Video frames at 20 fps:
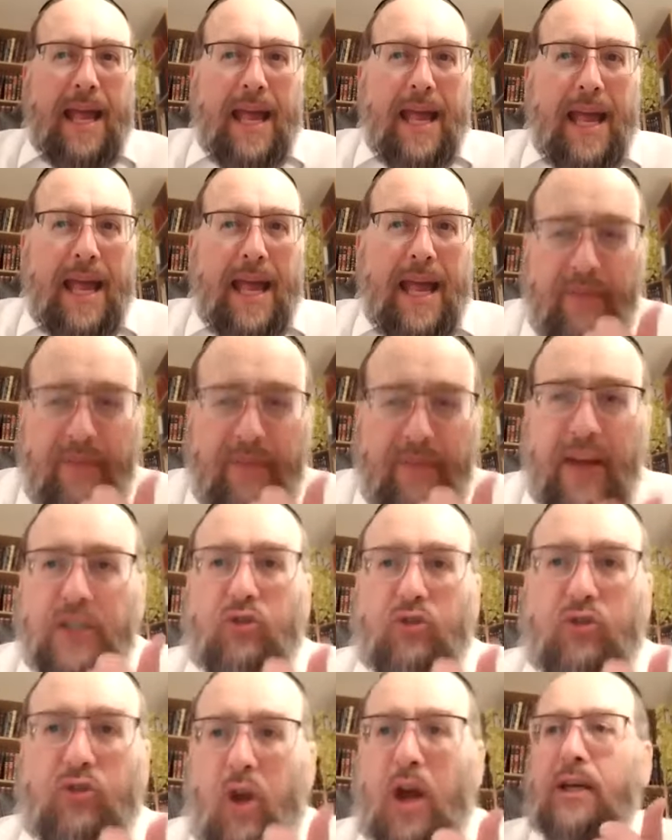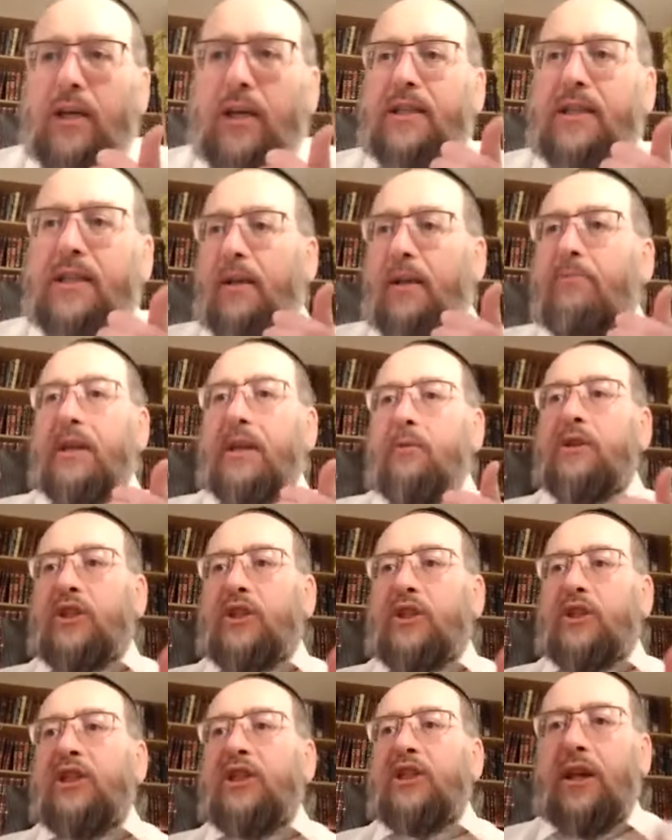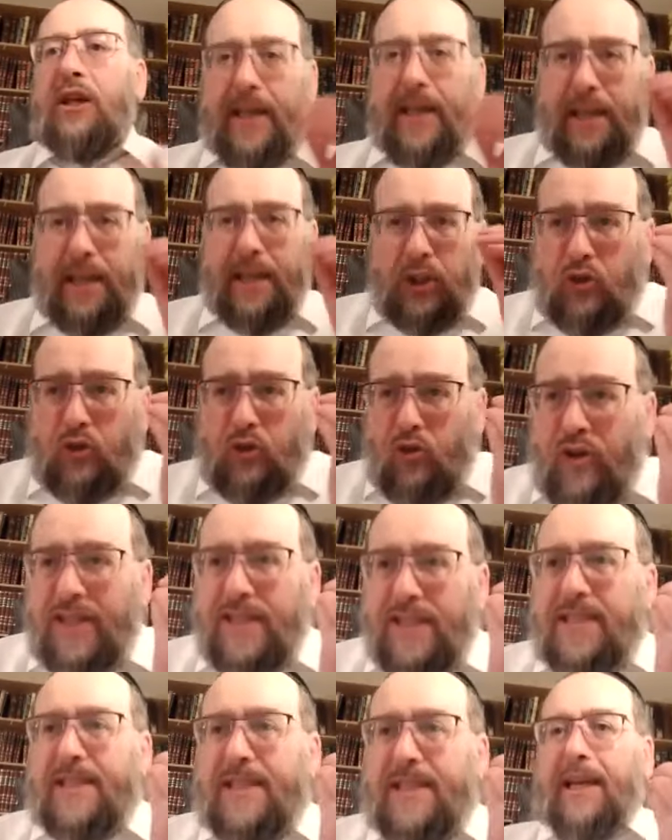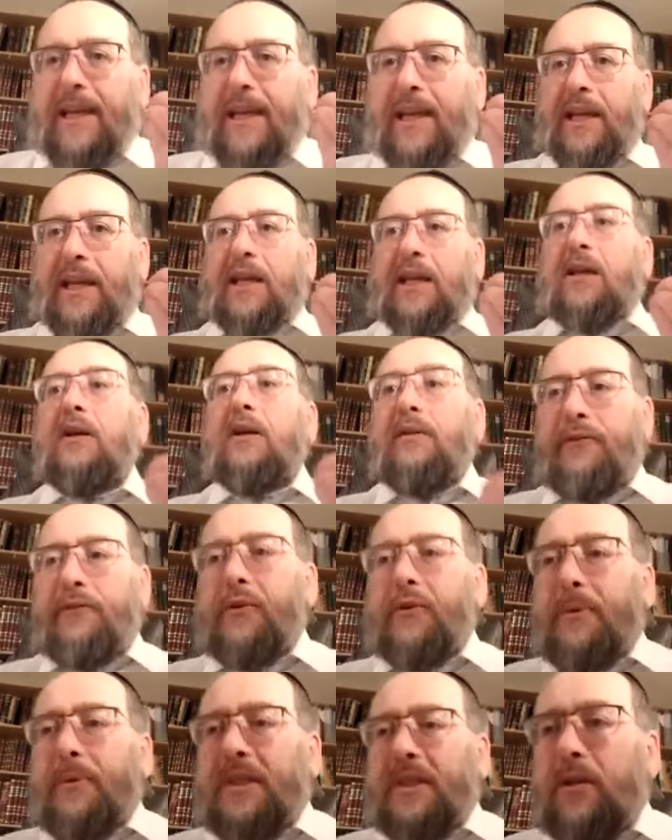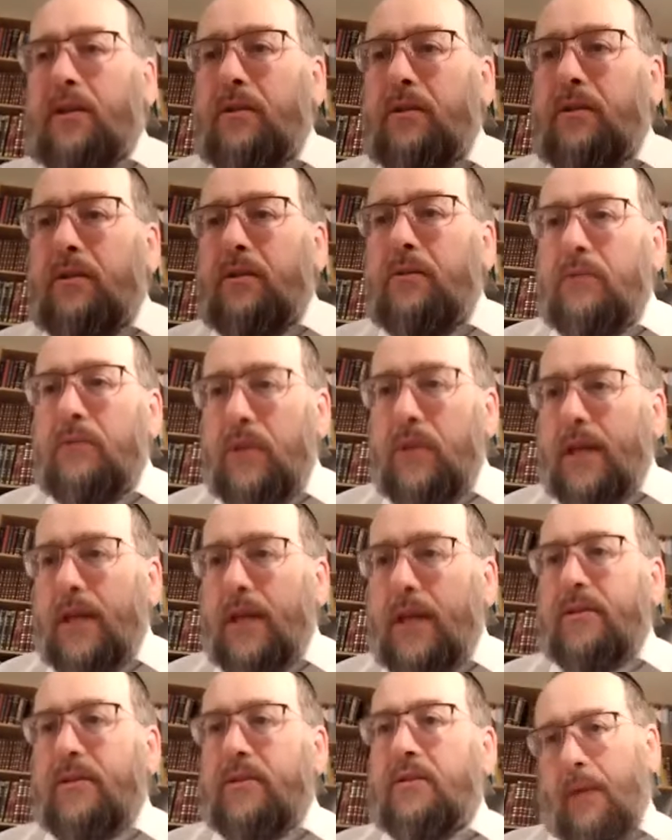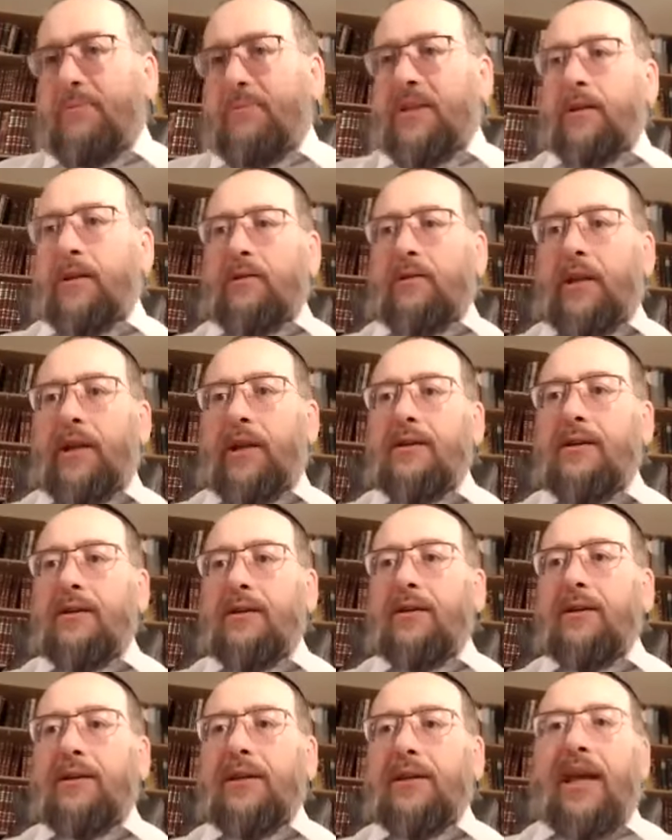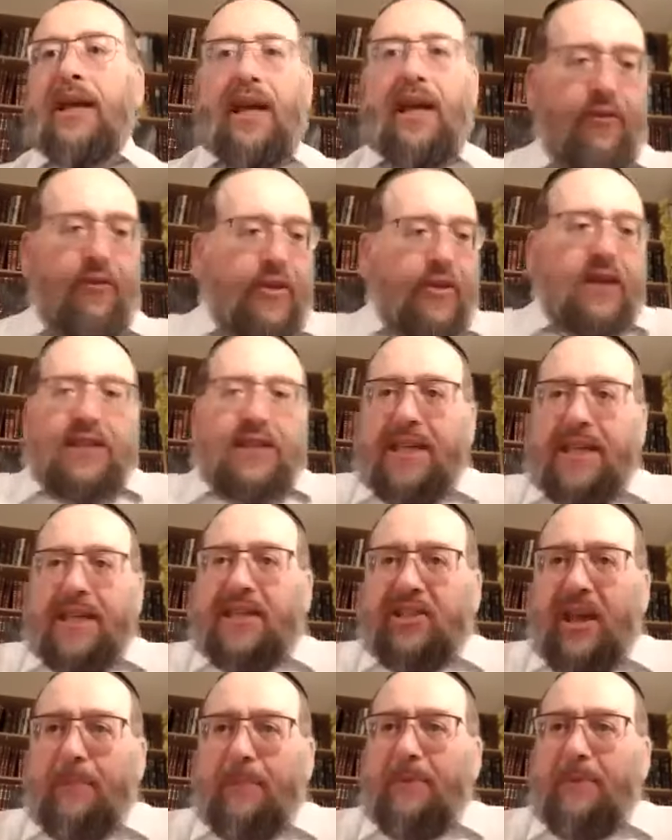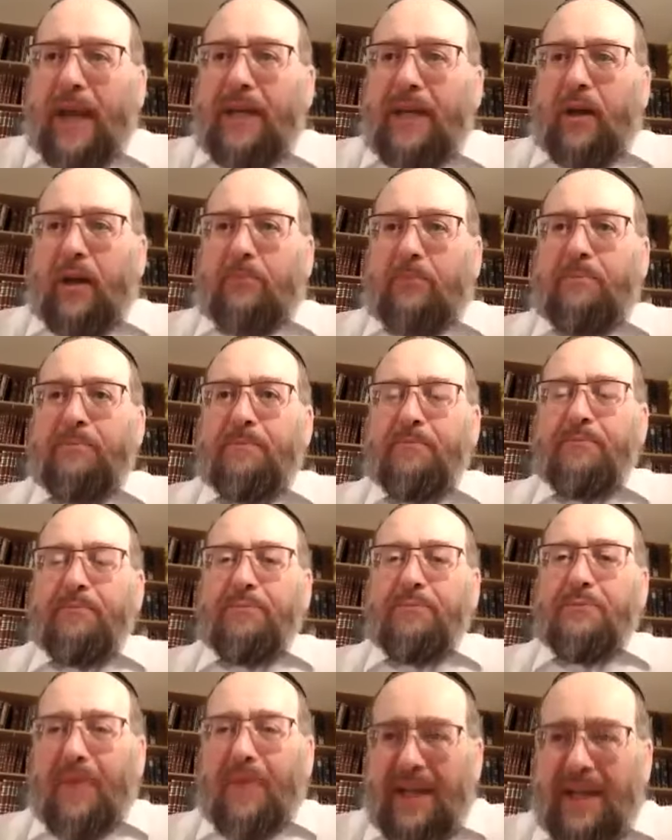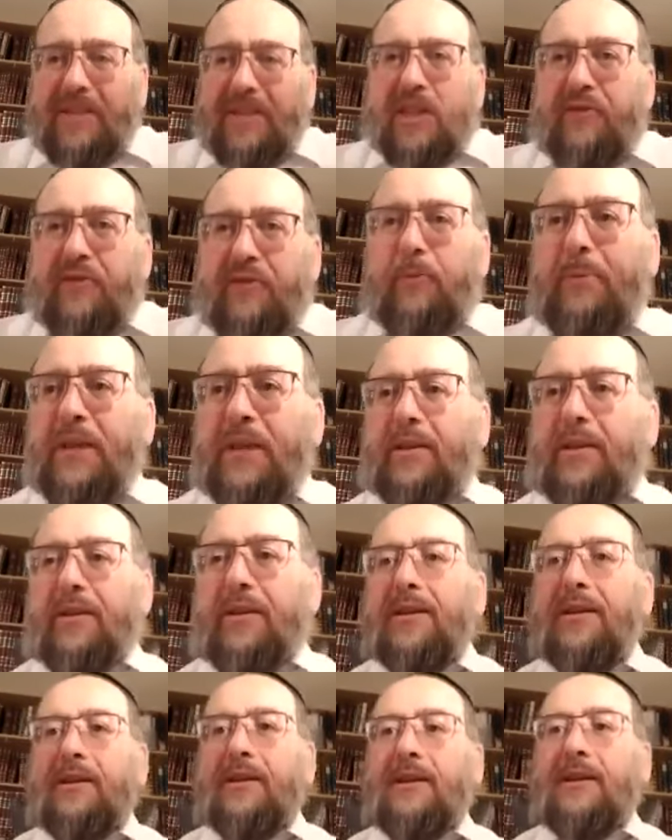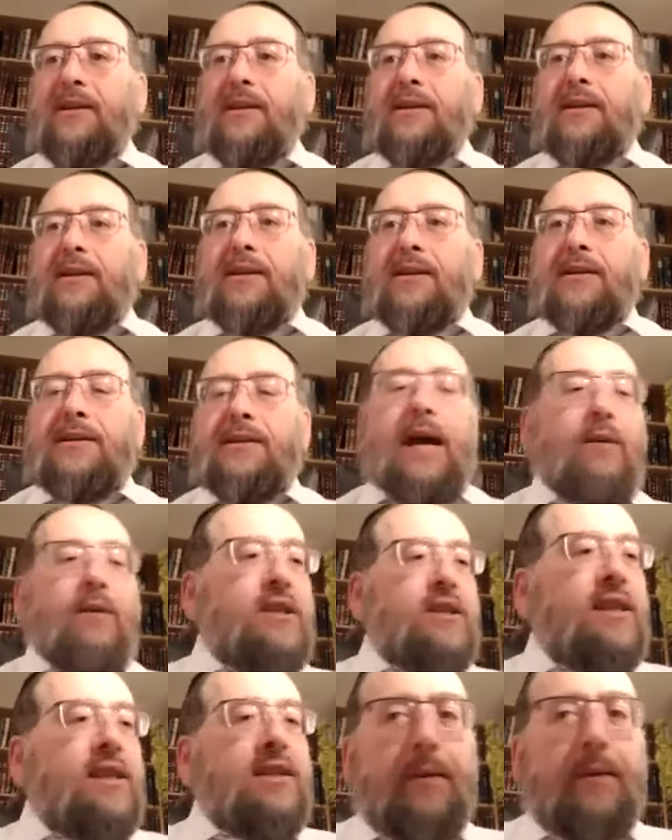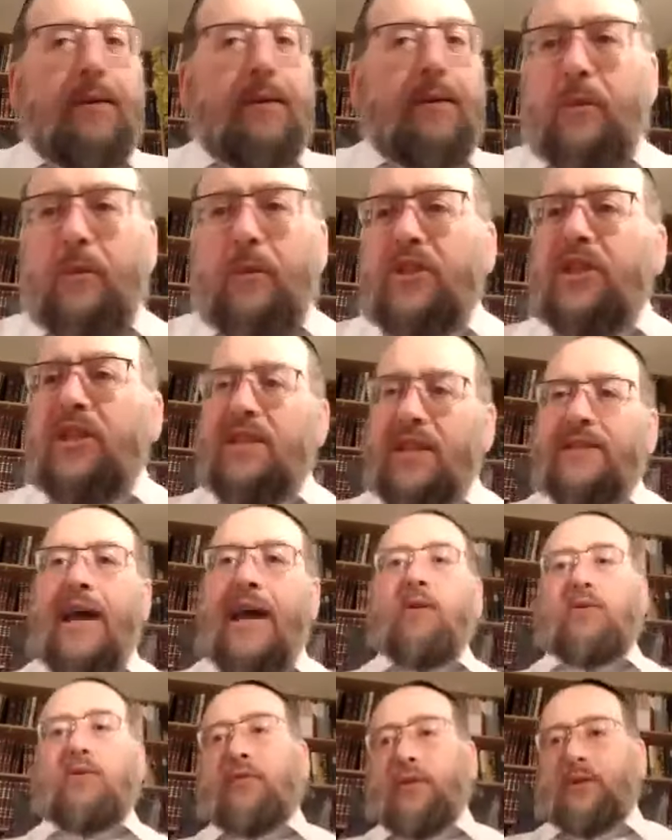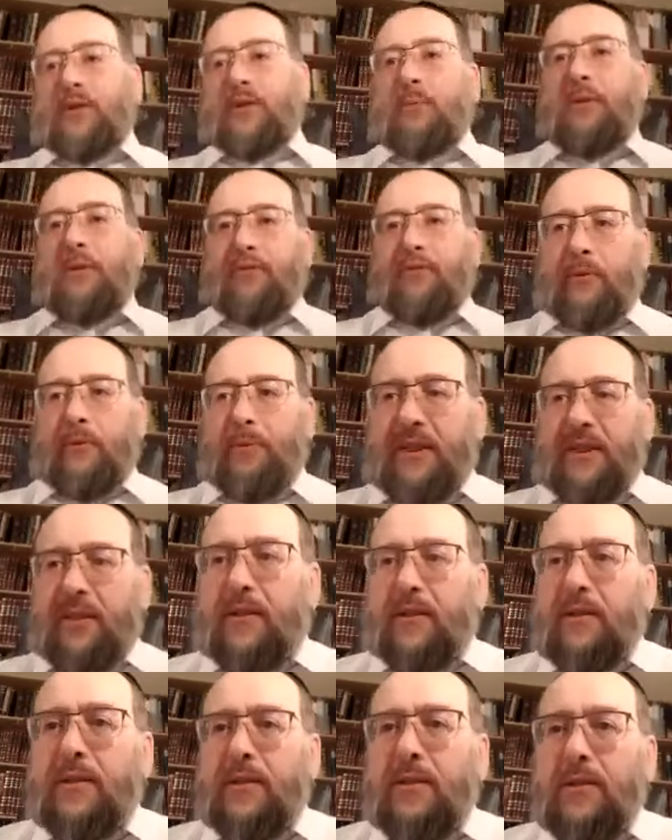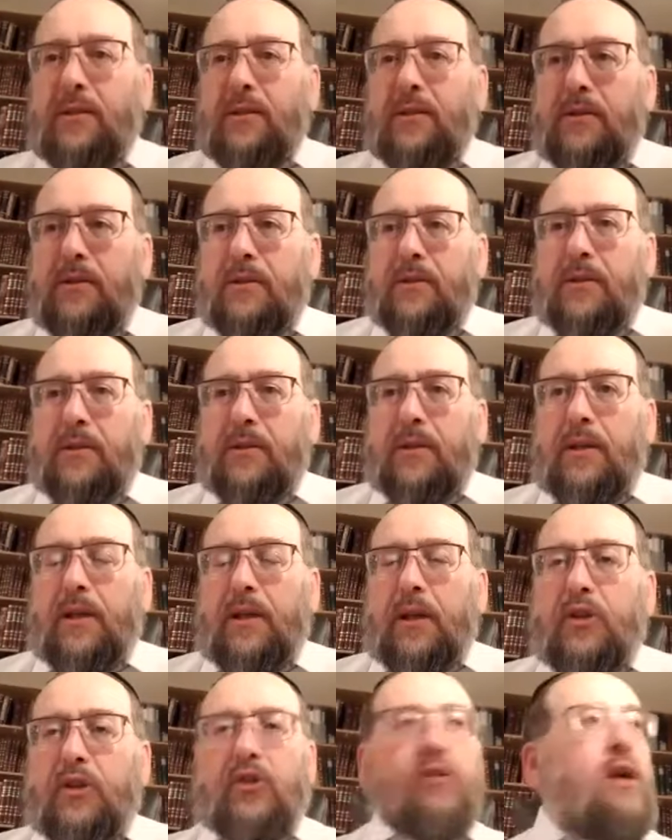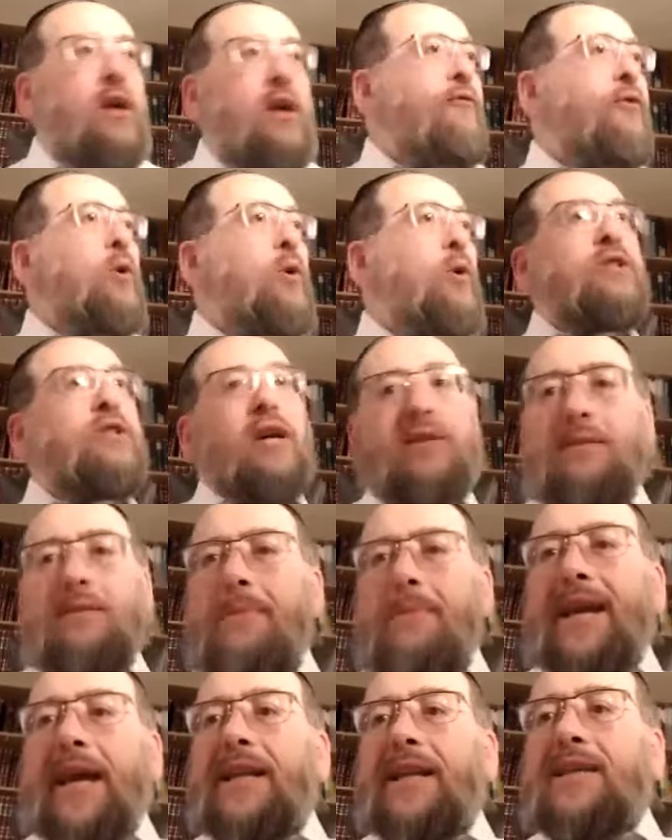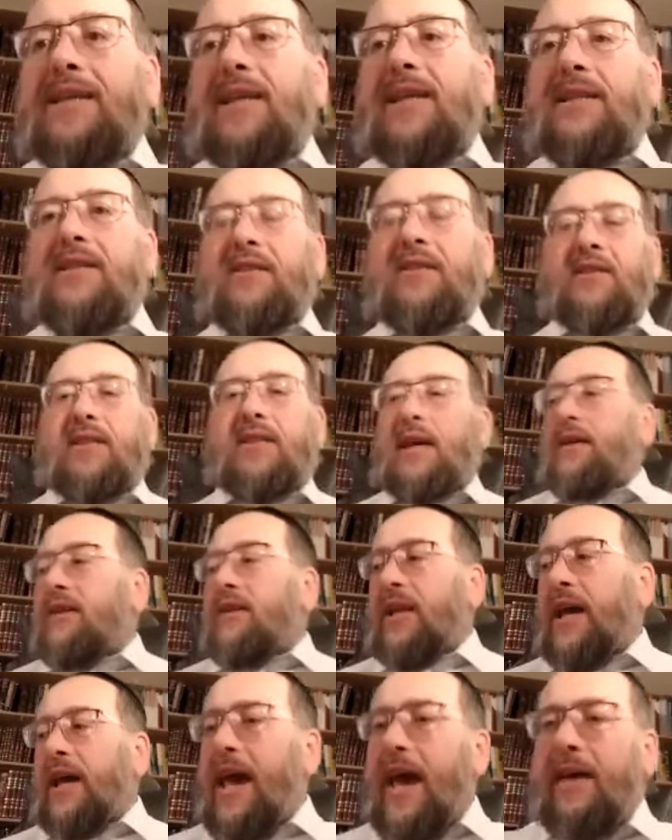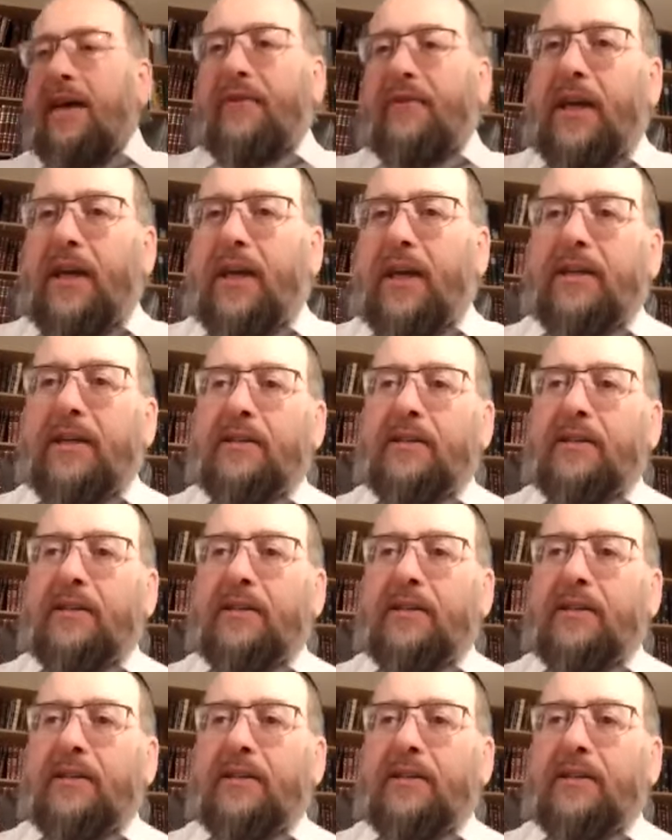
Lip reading: Have I drunk something which is intrinsically forbidden? Yes, absolutely. If this is stam yenom, it is forbidden. Now this is something which is doubtful to be forbidden. So therefore, does it make any sense to say that I have here,